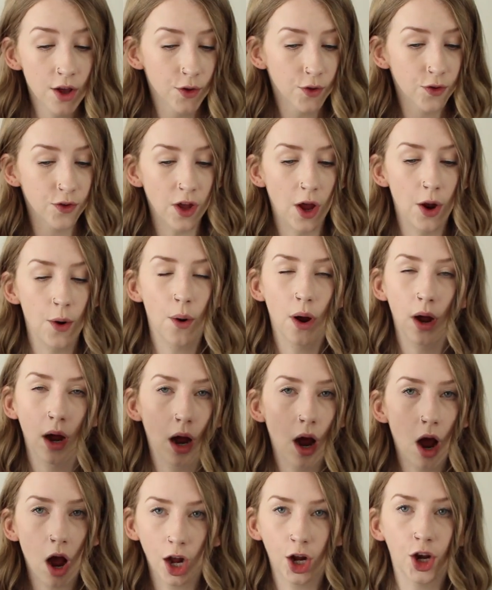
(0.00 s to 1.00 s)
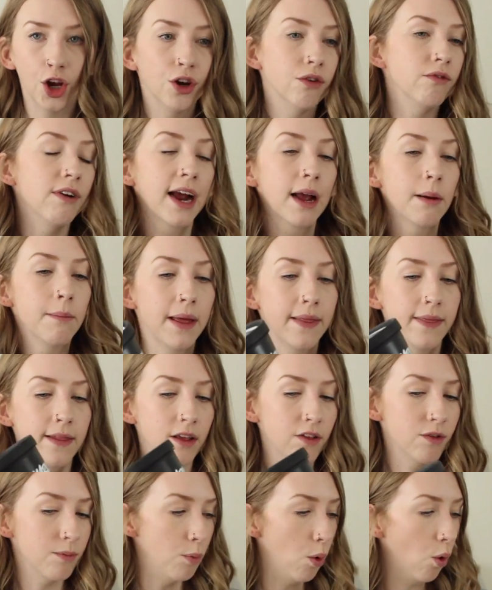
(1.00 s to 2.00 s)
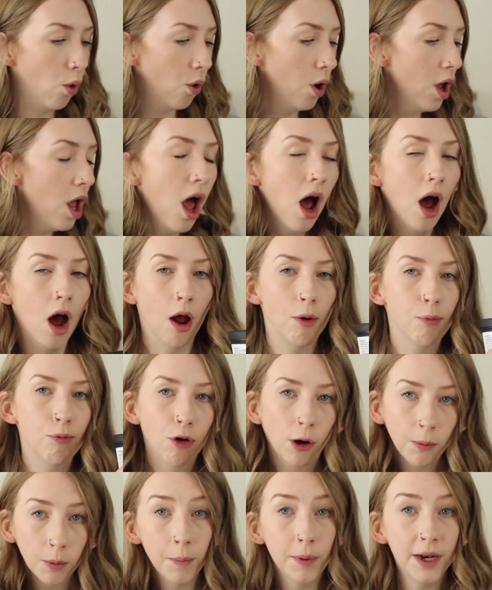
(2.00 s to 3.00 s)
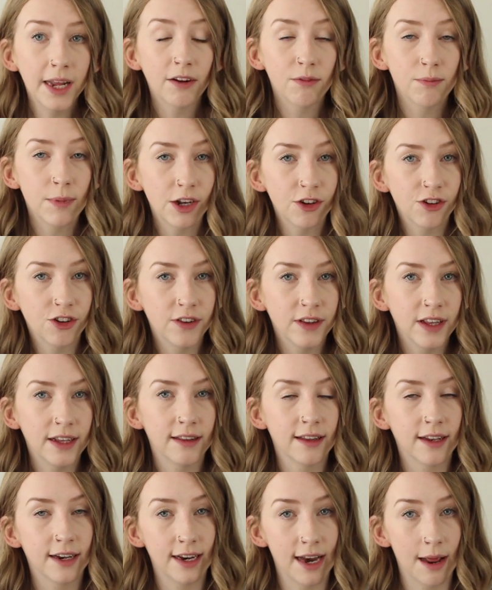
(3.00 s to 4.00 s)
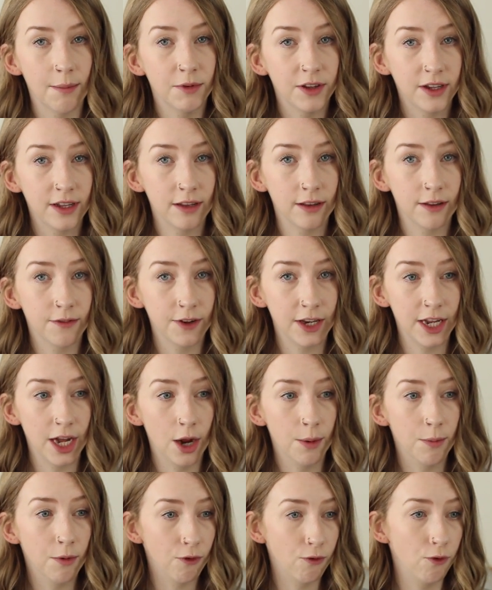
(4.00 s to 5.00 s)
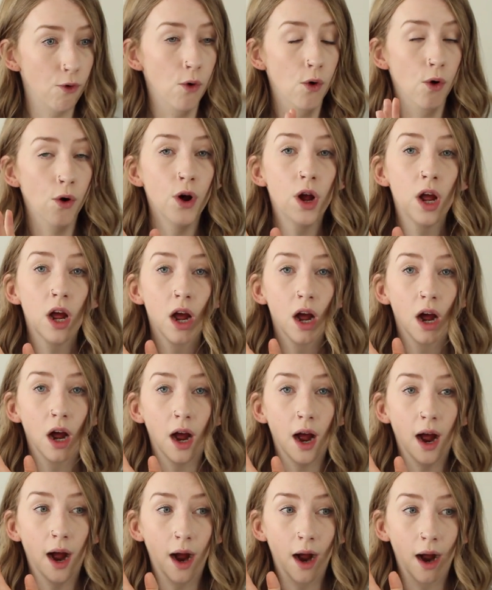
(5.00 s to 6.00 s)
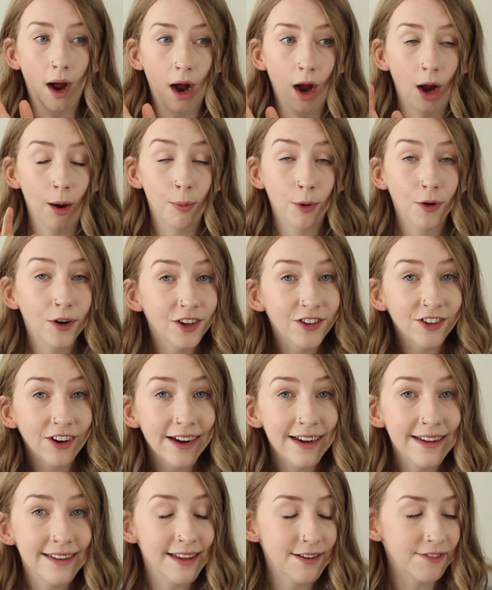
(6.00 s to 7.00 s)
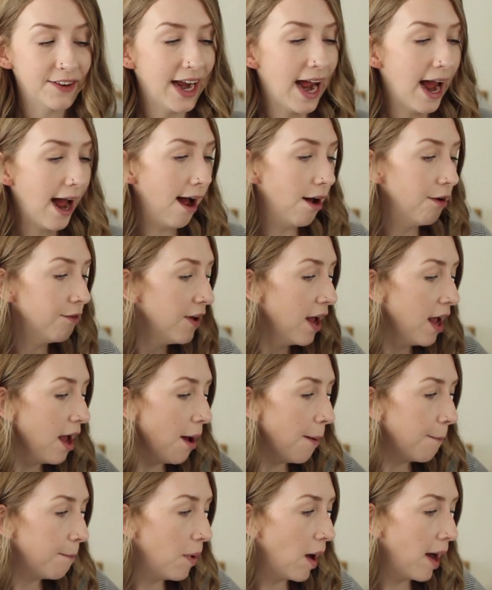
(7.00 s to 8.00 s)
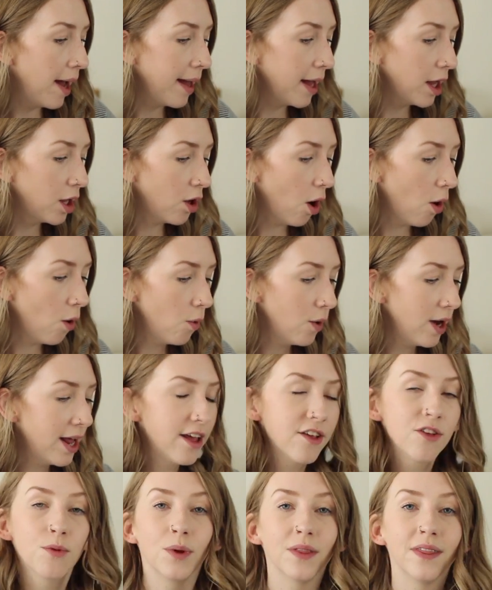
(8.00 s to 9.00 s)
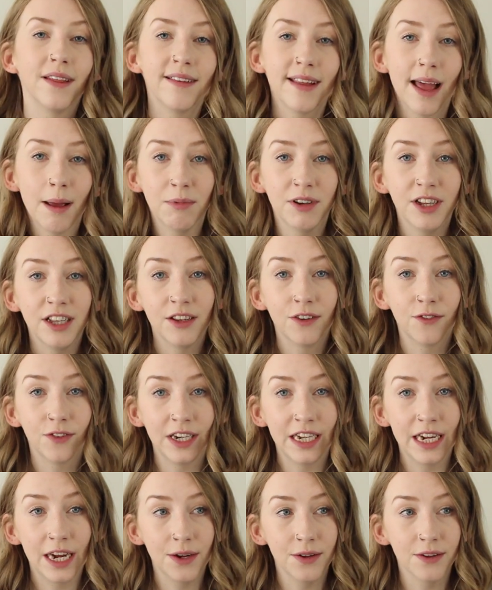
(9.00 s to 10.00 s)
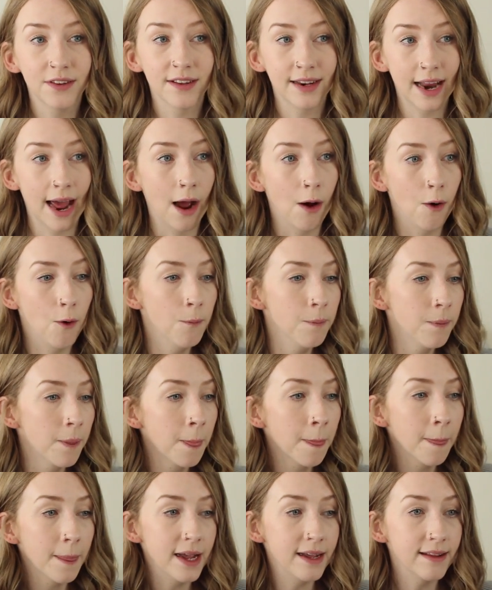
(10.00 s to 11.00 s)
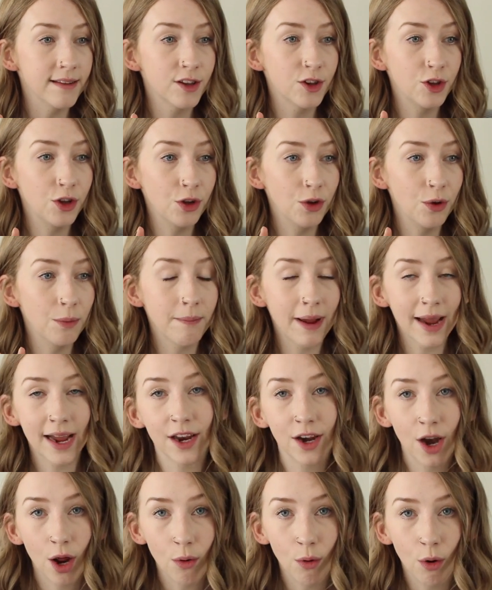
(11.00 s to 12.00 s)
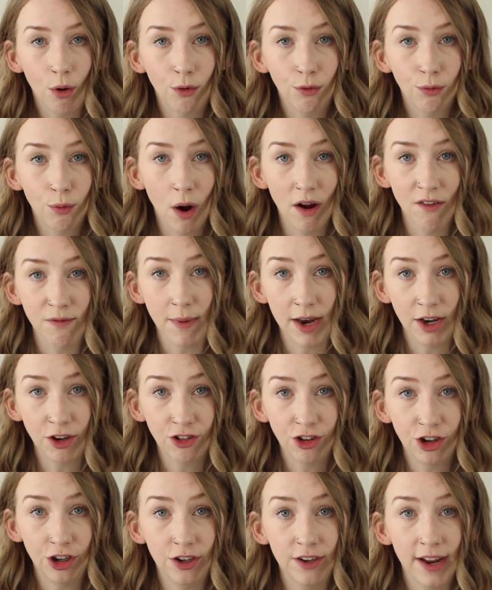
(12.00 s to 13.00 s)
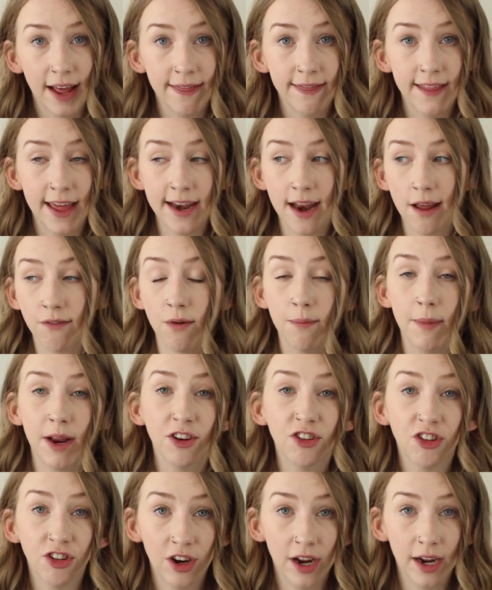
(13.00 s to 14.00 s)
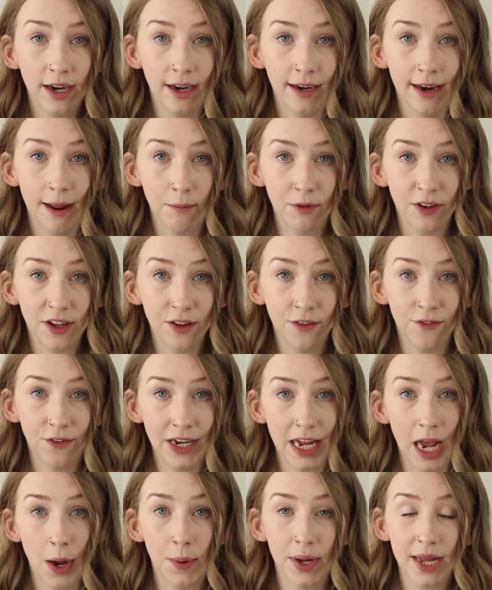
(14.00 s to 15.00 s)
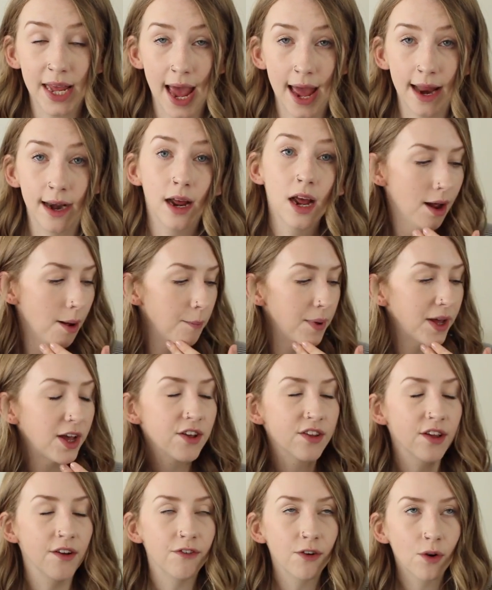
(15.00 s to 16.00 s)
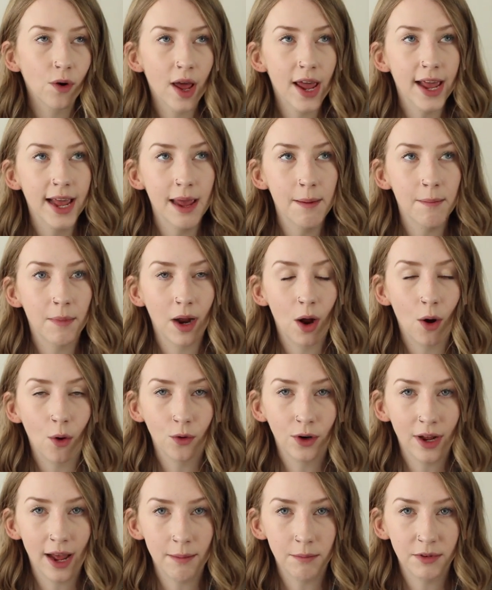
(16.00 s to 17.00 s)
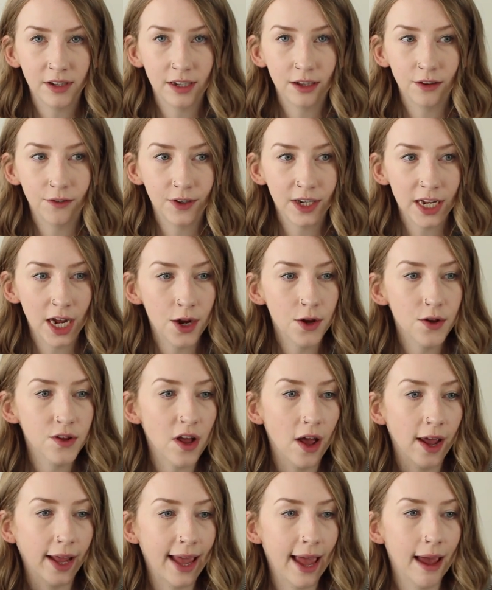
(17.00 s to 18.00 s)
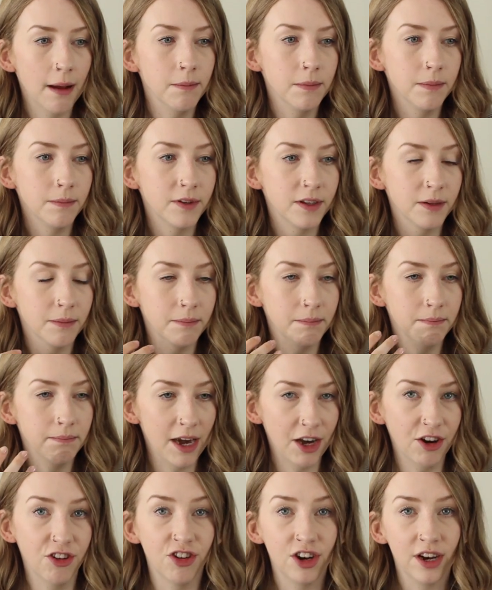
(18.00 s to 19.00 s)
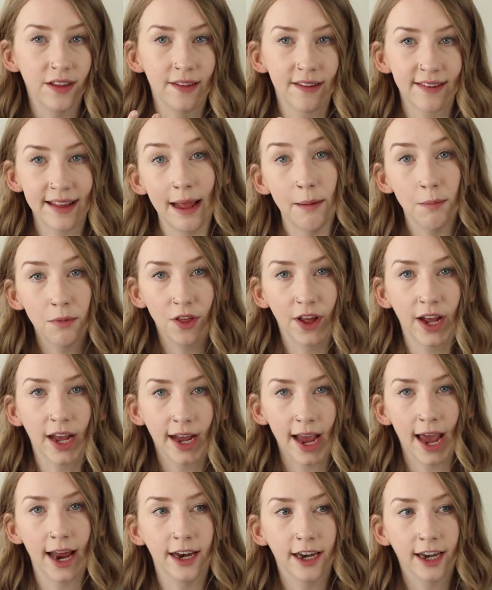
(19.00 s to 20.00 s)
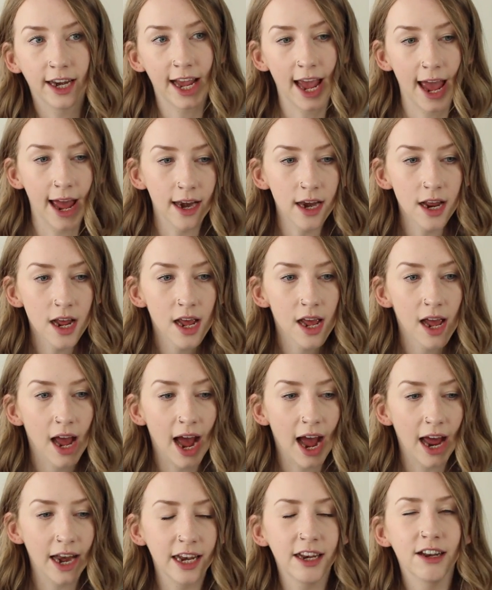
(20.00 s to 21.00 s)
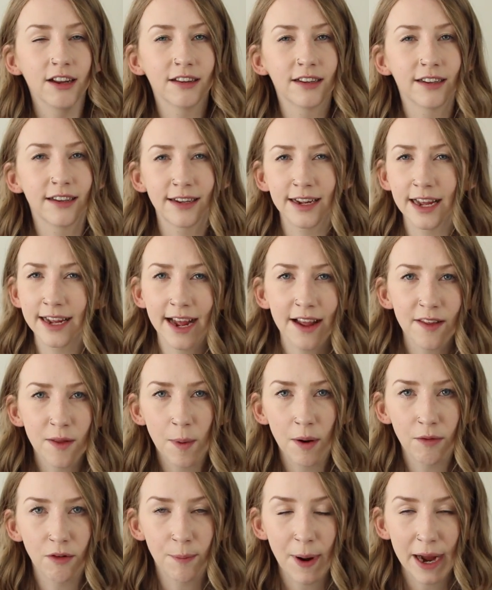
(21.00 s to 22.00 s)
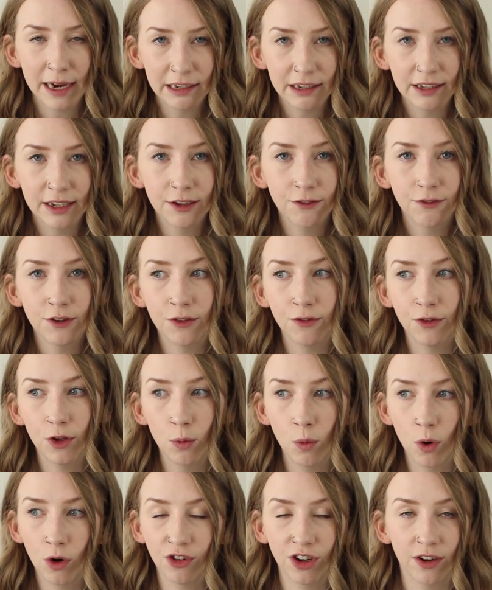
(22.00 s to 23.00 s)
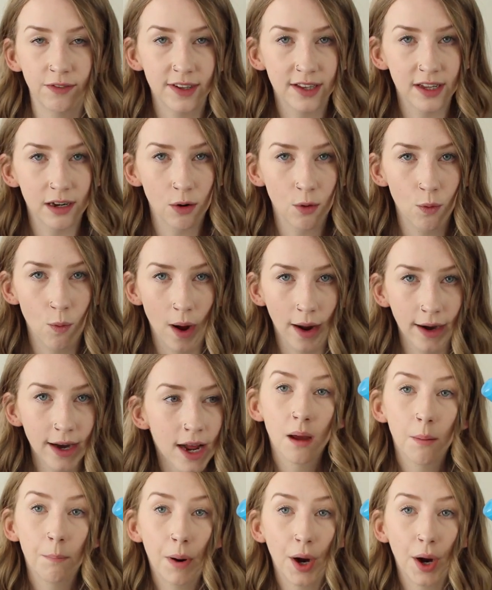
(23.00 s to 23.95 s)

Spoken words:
So I couldn't recommend these more. I probably have mentioned these in an empties video before. I apologise if I have. My goal is with these empties videos now is to make a note of what I've mentioned and then never mention it in an empties video again. Because I feel like in my older empties videos, I kept mentioning the same thing again and again, and it gets a bit repetitive if you watch every single one.